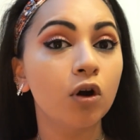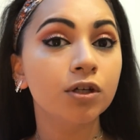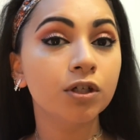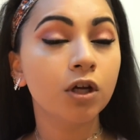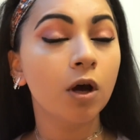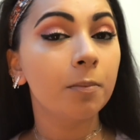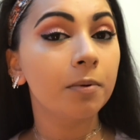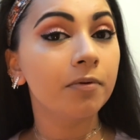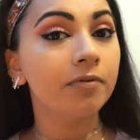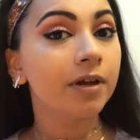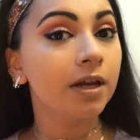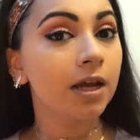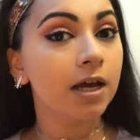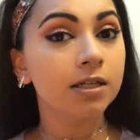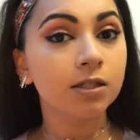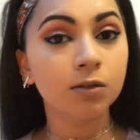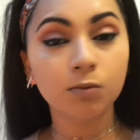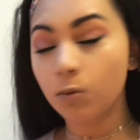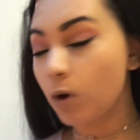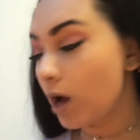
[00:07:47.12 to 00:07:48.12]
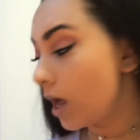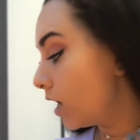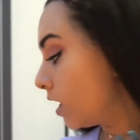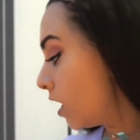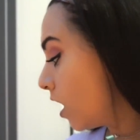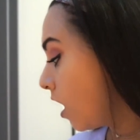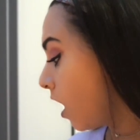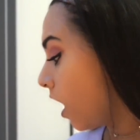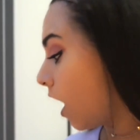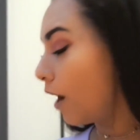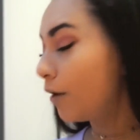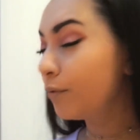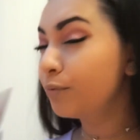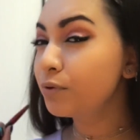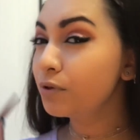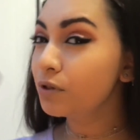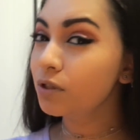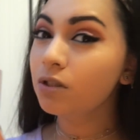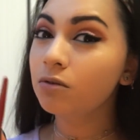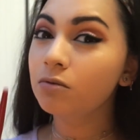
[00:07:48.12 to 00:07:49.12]
on top of it as well. I
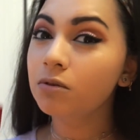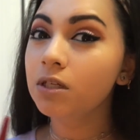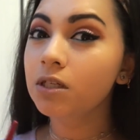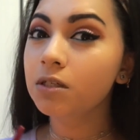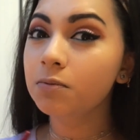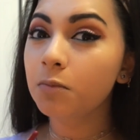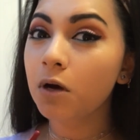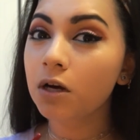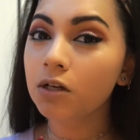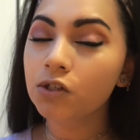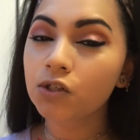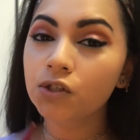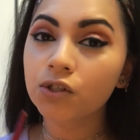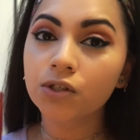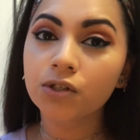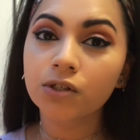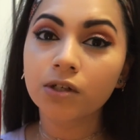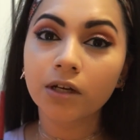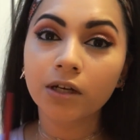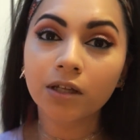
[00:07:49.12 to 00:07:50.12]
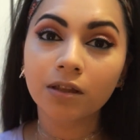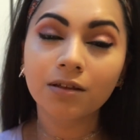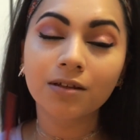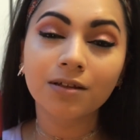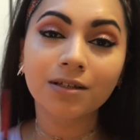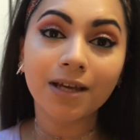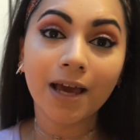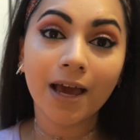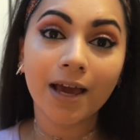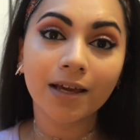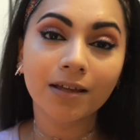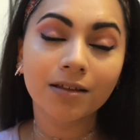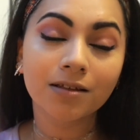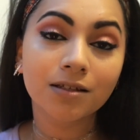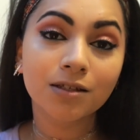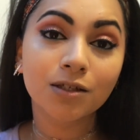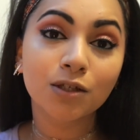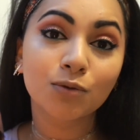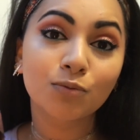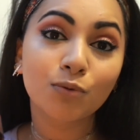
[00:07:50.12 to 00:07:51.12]
wouldn't do this much in the day.
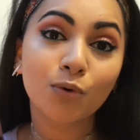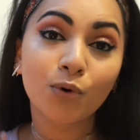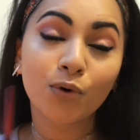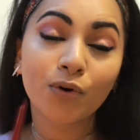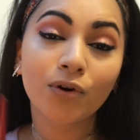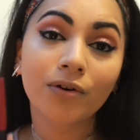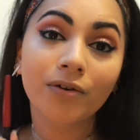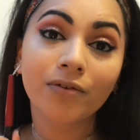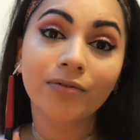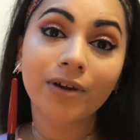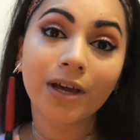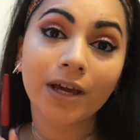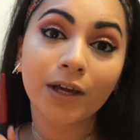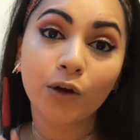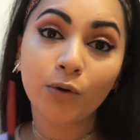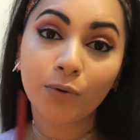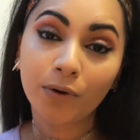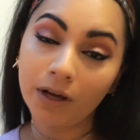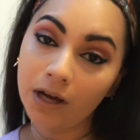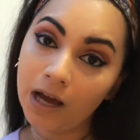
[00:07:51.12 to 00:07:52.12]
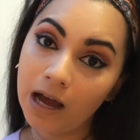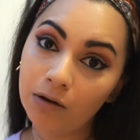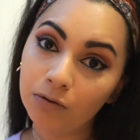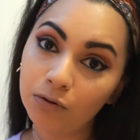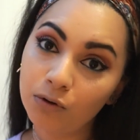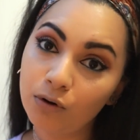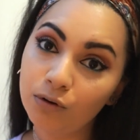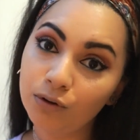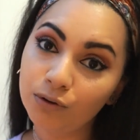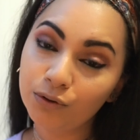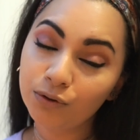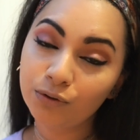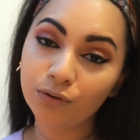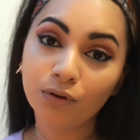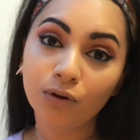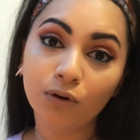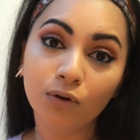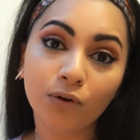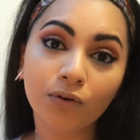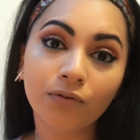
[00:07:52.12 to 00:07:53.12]
This is more of a going out
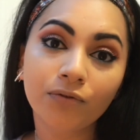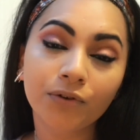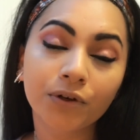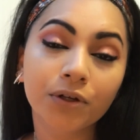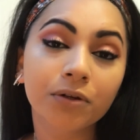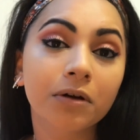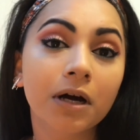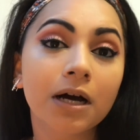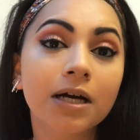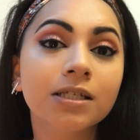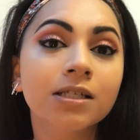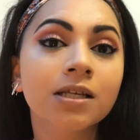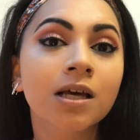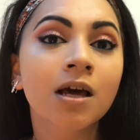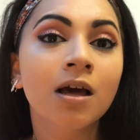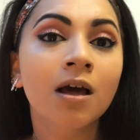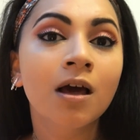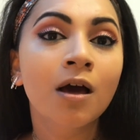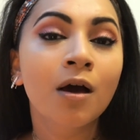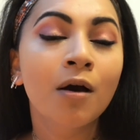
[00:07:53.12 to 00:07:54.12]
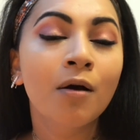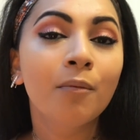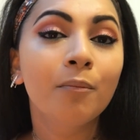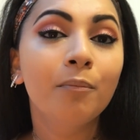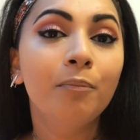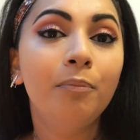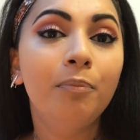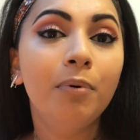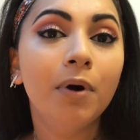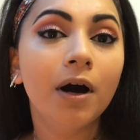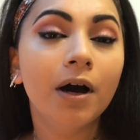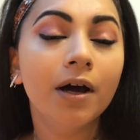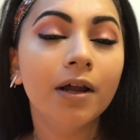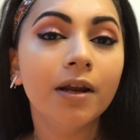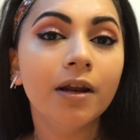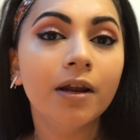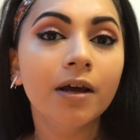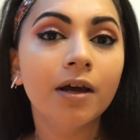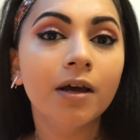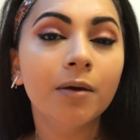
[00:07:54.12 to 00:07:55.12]
contour look for you guys.
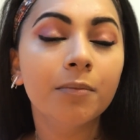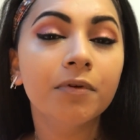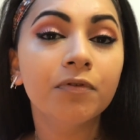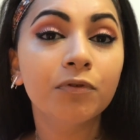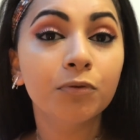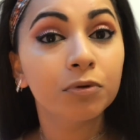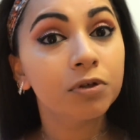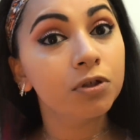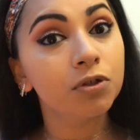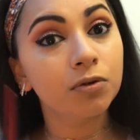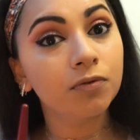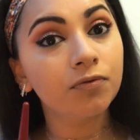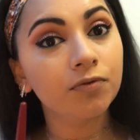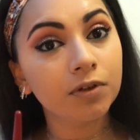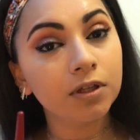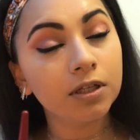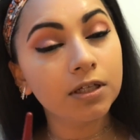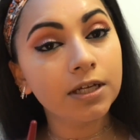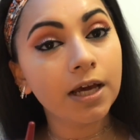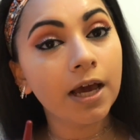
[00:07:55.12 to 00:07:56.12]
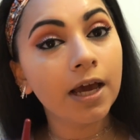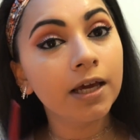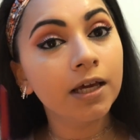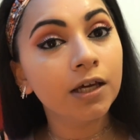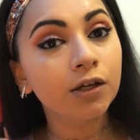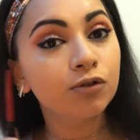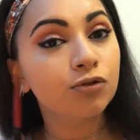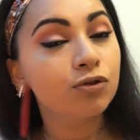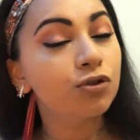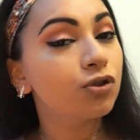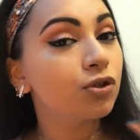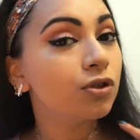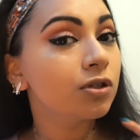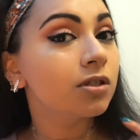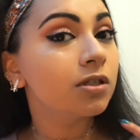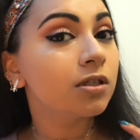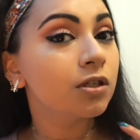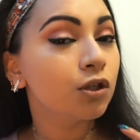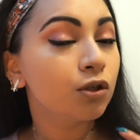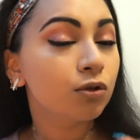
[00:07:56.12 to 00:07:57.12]
But if you want to do it for the day, you should
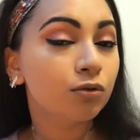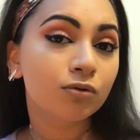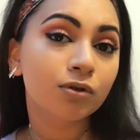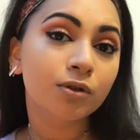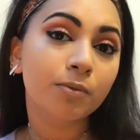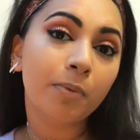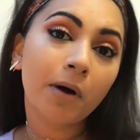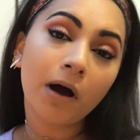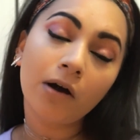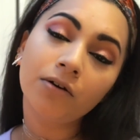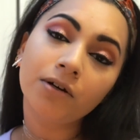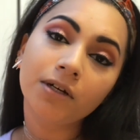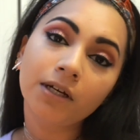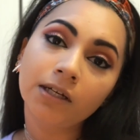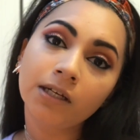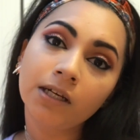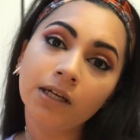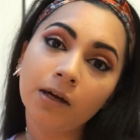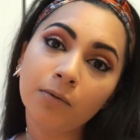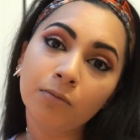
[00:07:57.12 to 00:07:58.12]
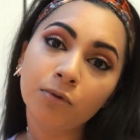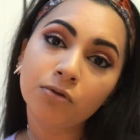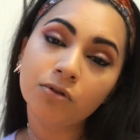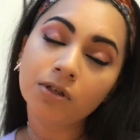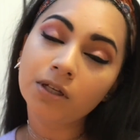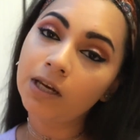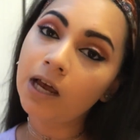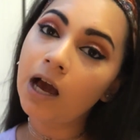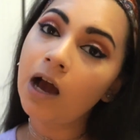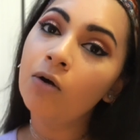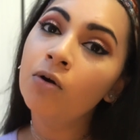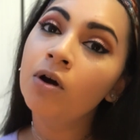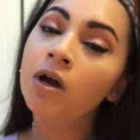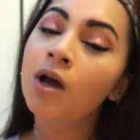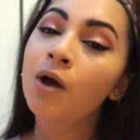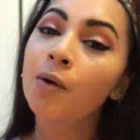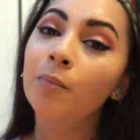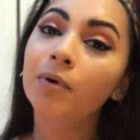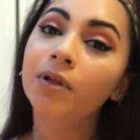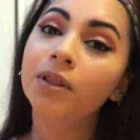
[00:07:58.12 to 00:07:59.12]
just use the powder technique I'm using now,
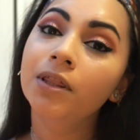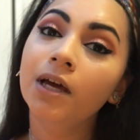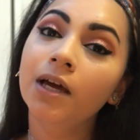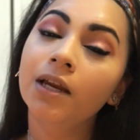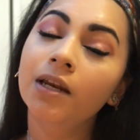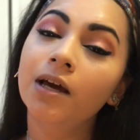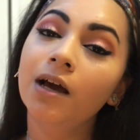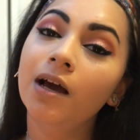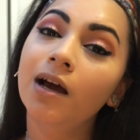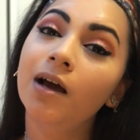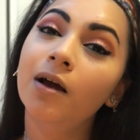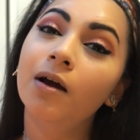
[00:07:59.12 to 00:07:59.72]
but then